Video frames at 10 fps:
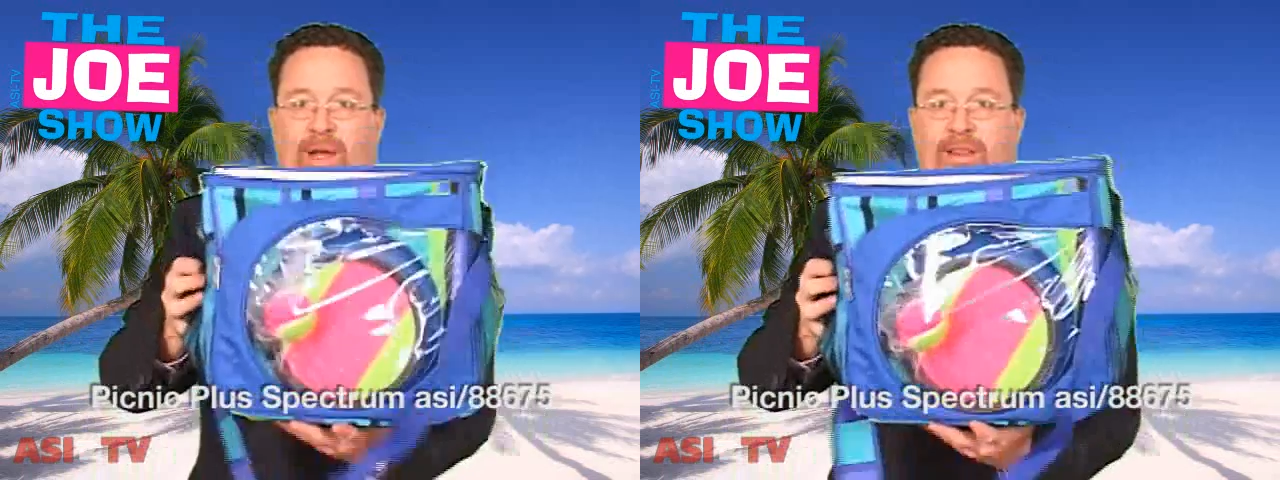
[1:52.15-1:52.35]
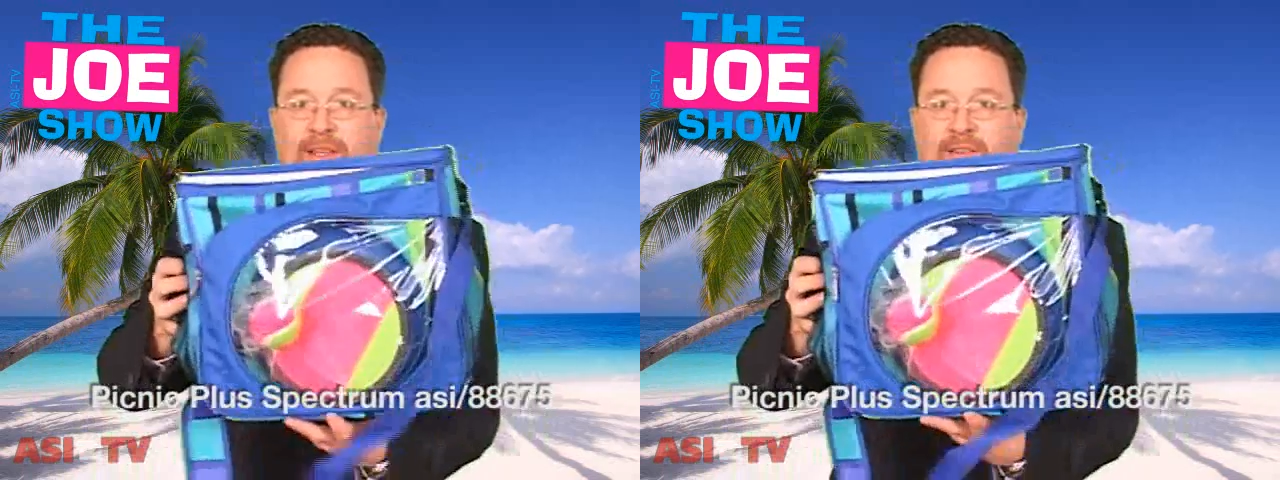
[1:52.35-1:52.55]

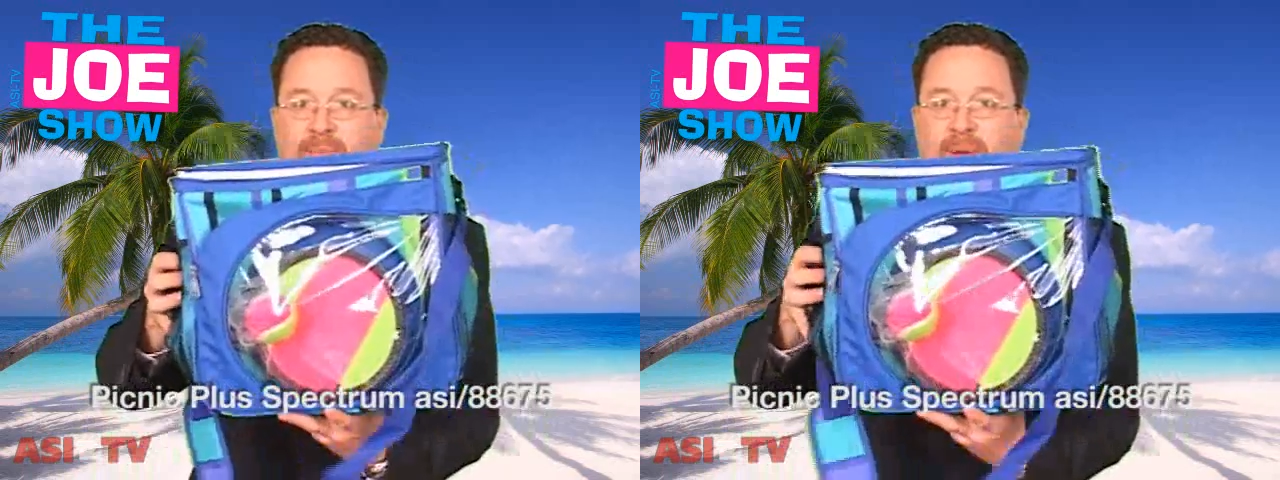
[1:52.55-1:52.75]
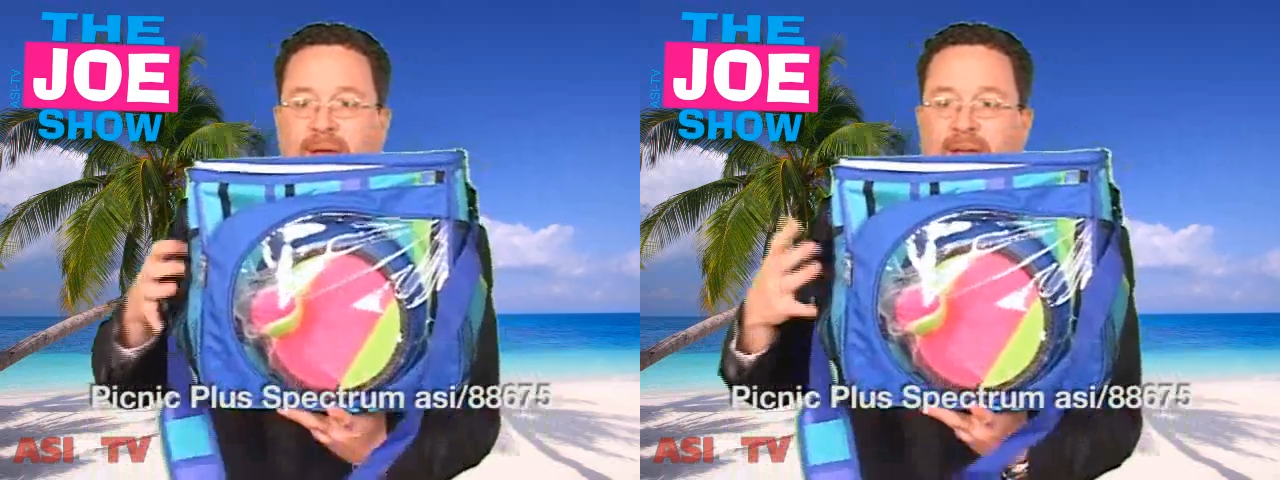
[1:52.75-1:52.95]
about
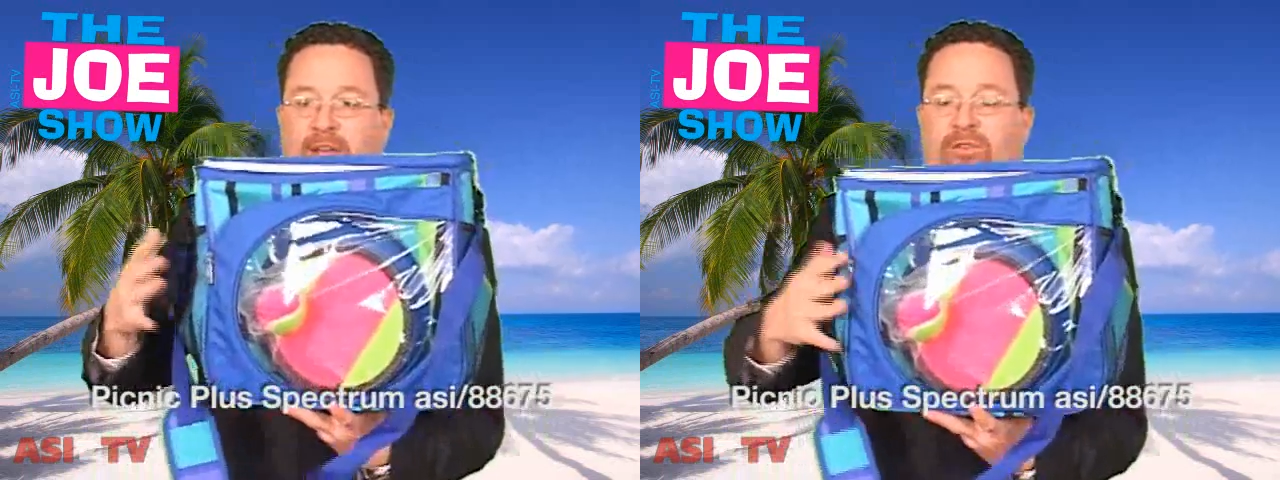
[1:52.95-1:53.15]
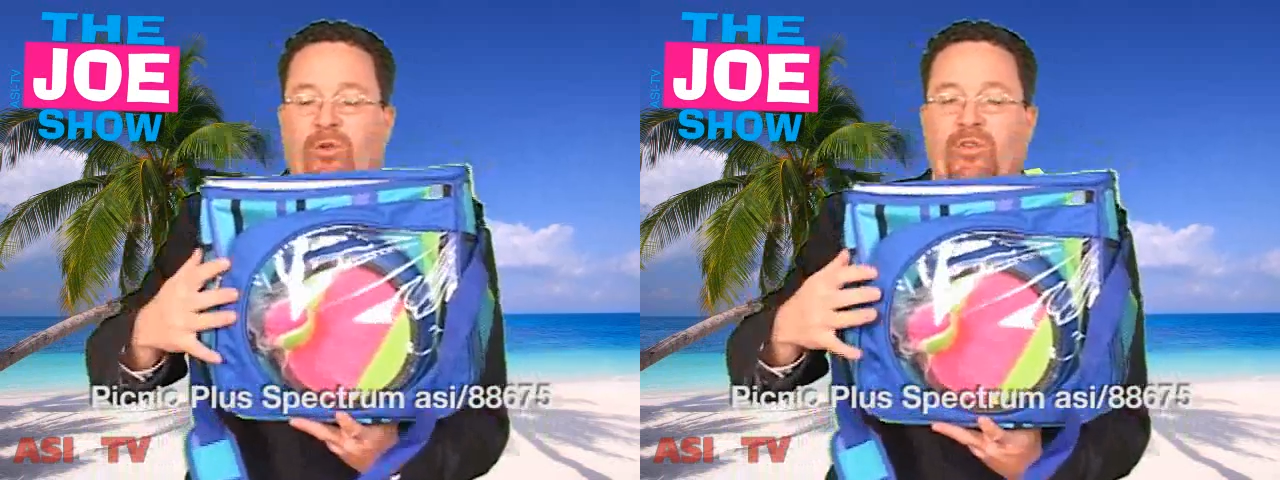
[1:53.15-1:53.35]
this
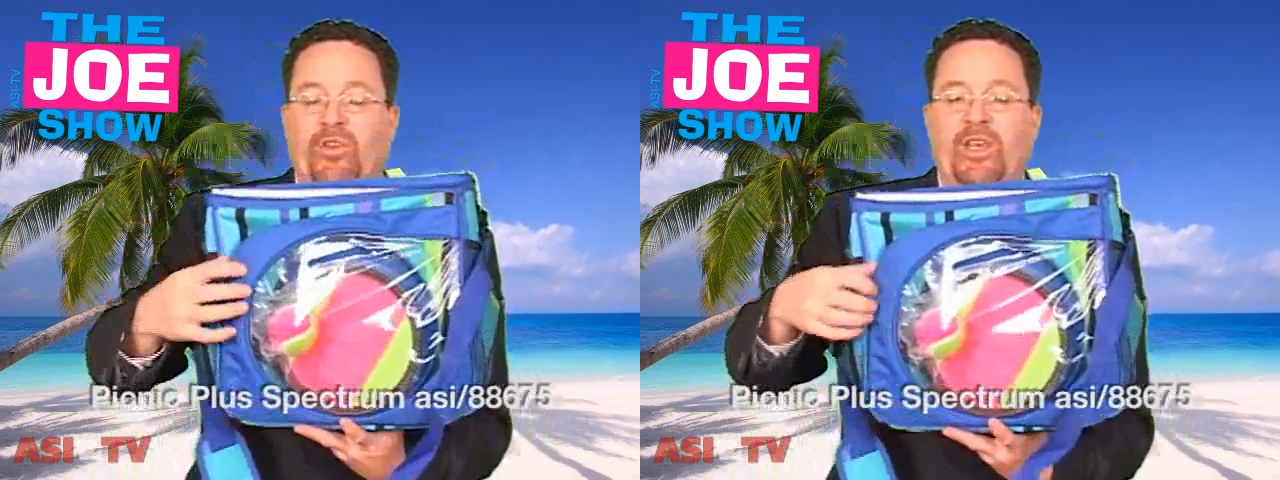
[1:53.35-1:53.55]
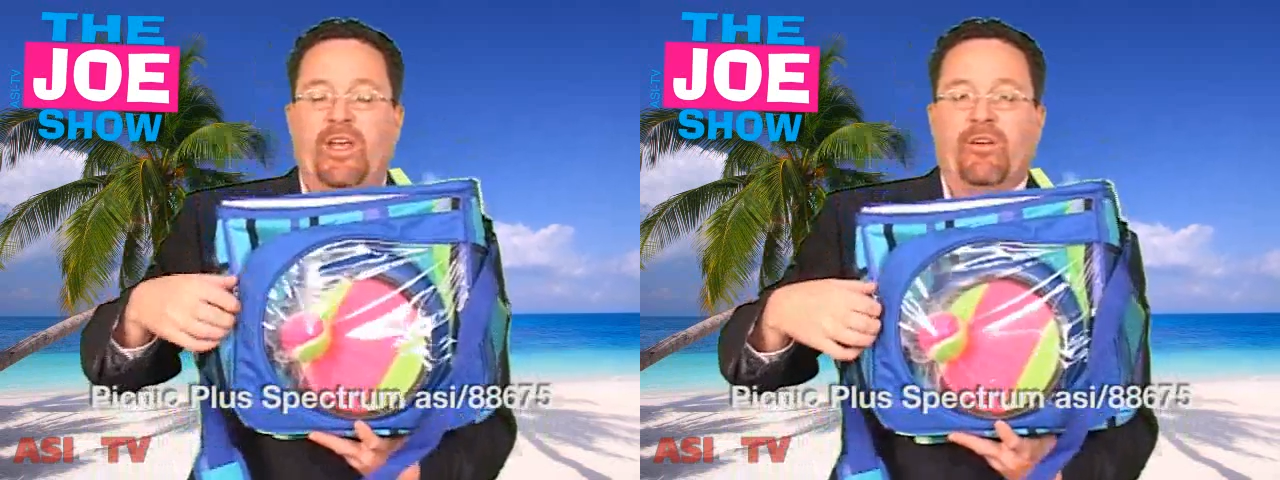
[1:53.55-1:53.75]
bag, if you'll
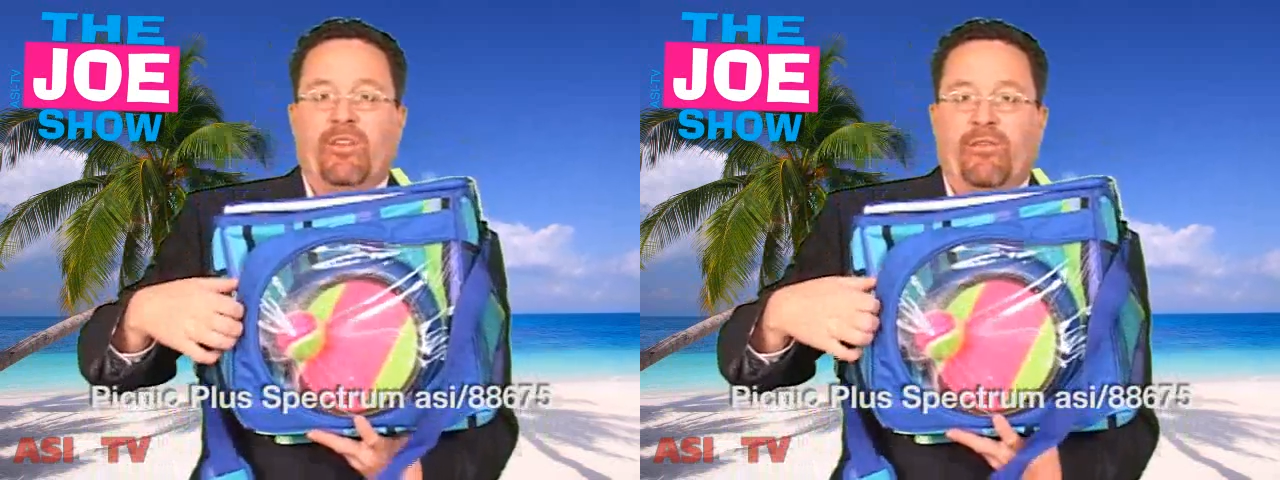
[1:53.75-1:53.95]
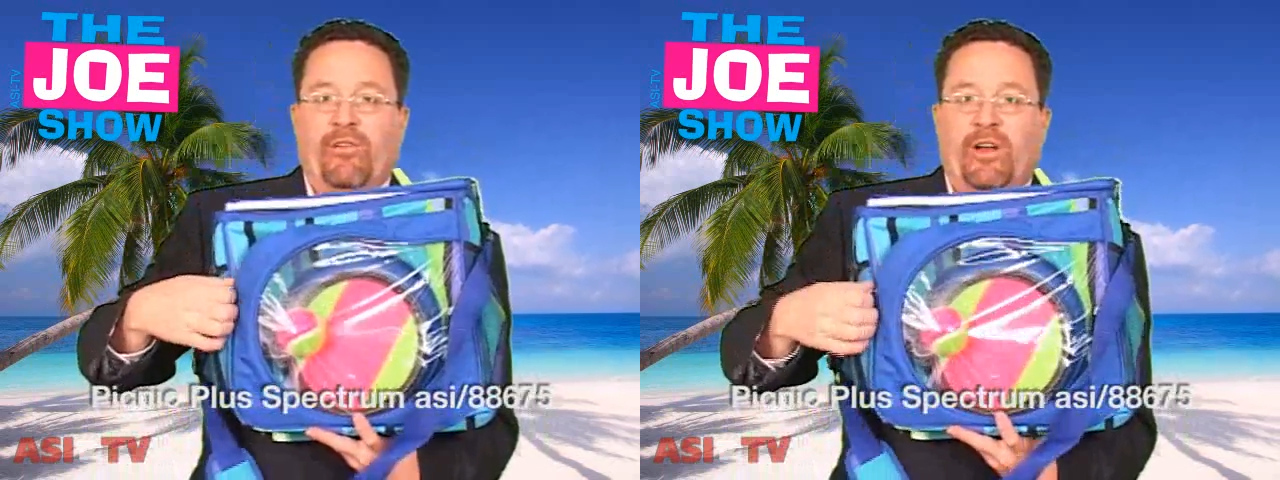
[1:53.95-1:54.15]
see here
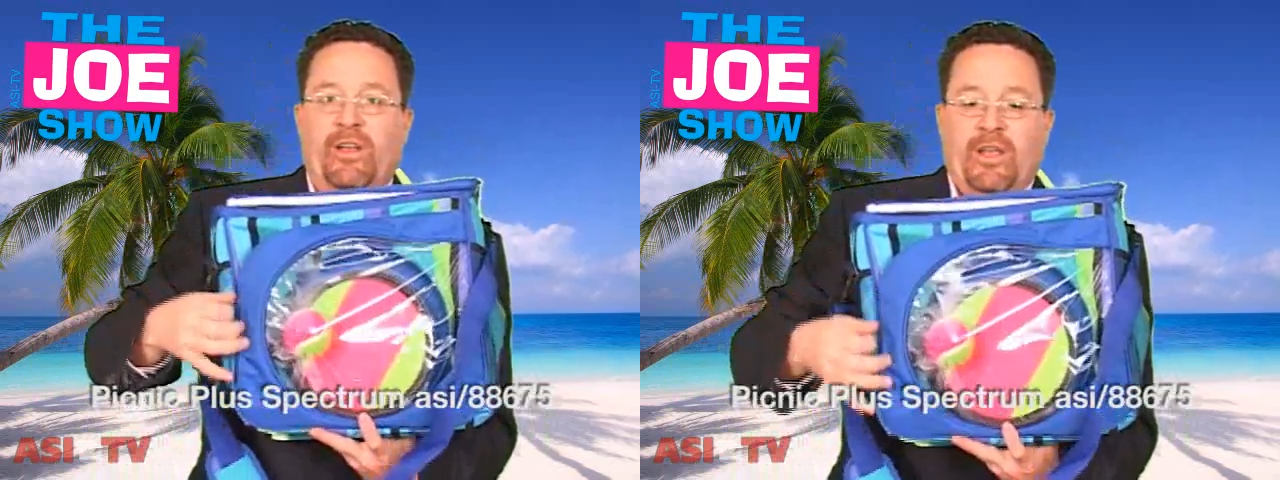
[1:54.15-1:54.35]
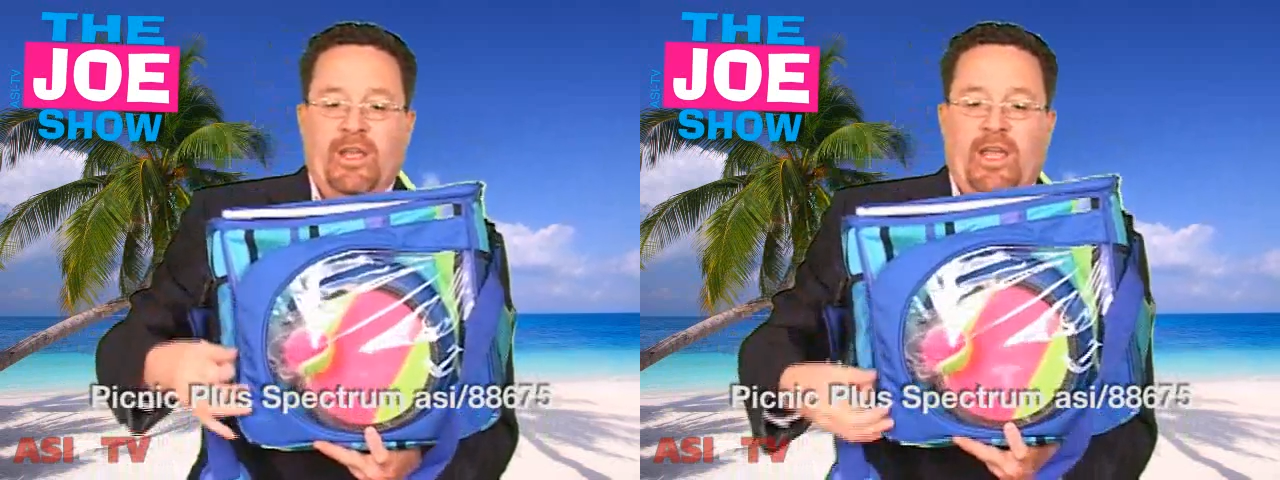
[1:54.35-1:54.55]
on the front,